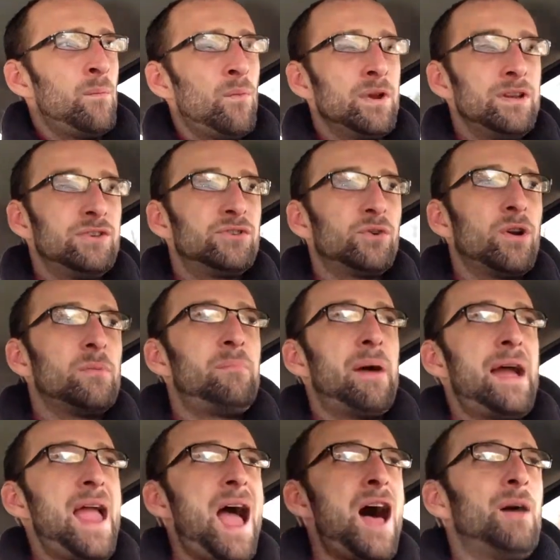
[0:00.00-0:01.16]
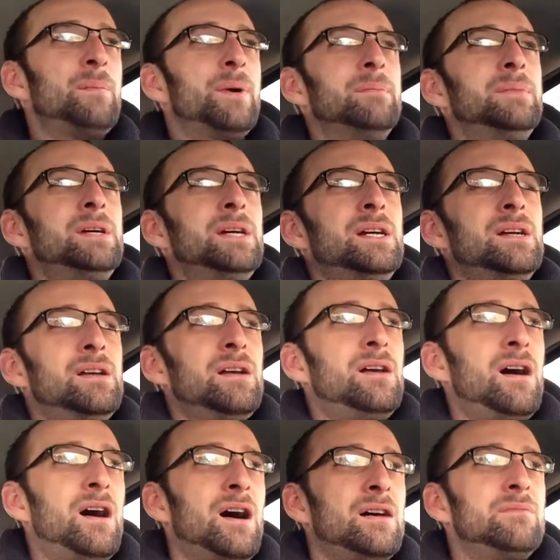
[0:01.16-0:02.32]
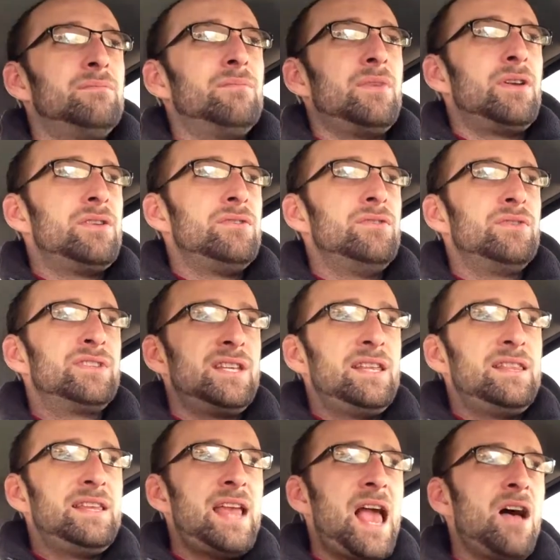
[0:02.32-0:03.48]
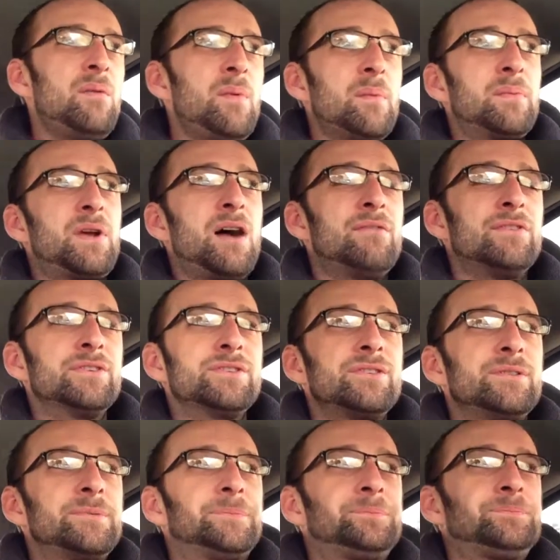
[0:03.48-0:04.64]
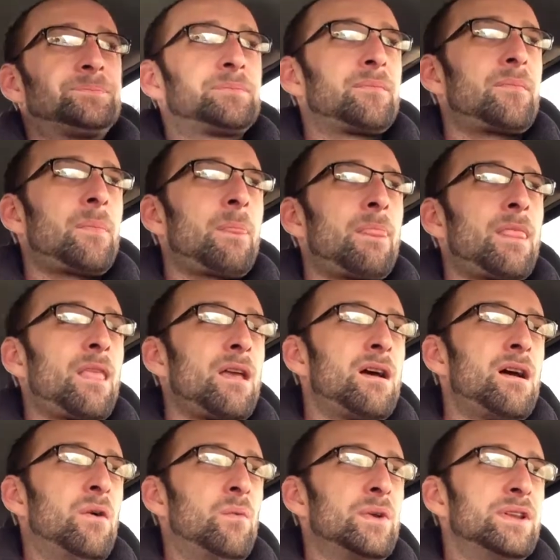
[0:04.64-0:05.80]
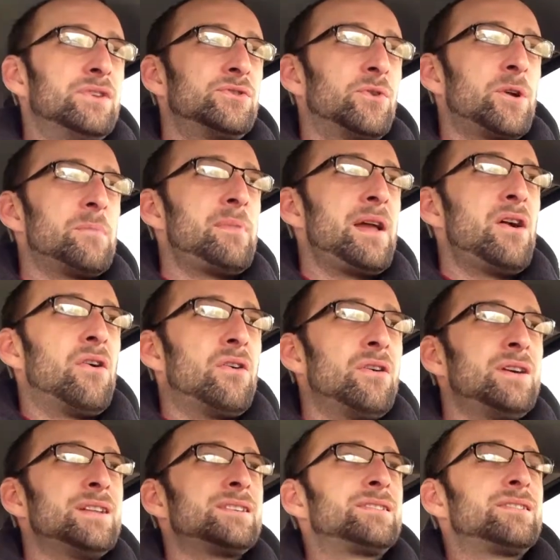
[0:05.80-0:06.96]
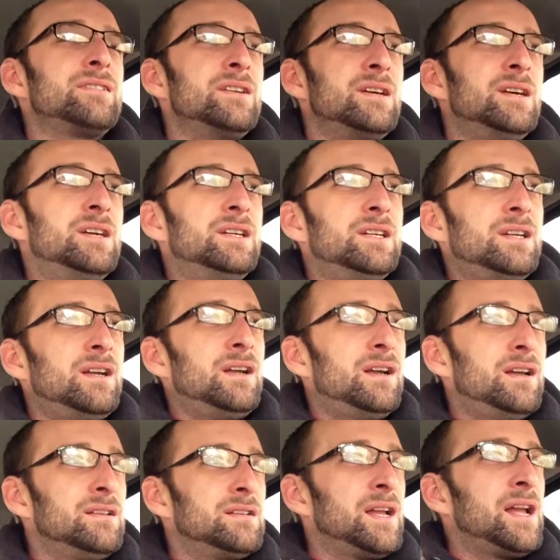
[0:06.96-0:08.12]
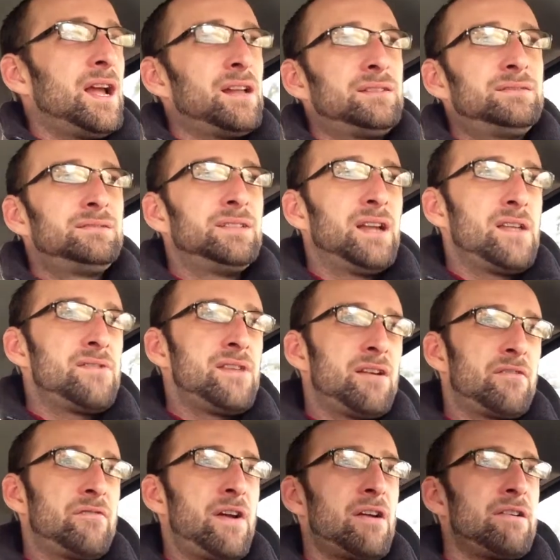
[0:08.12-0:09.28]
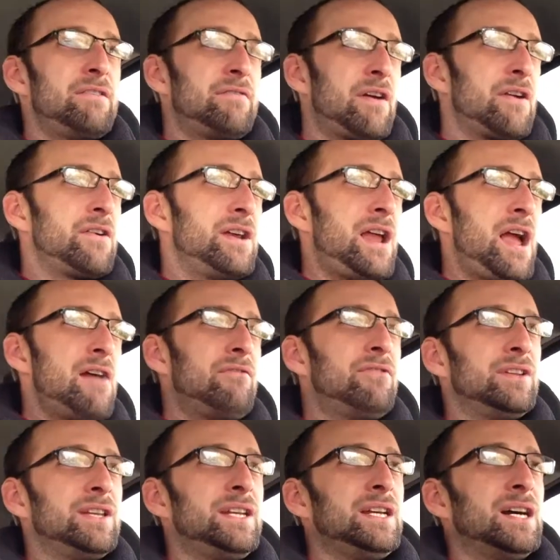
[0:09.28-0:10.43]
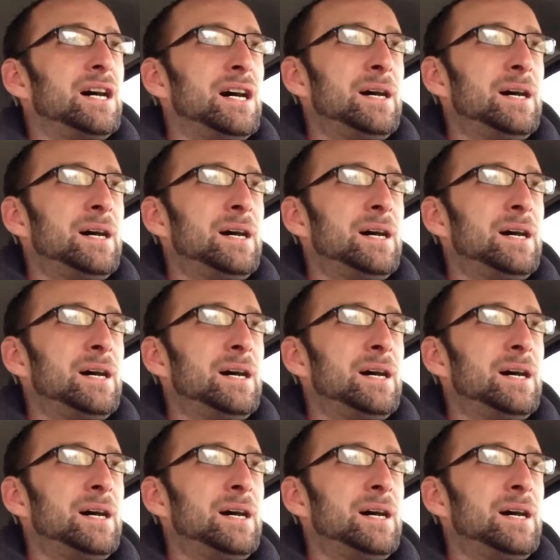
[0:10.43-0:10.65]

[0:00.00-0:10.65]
When you sort it by album, you see the album covers. When you sort it by artist, they're very, very heavily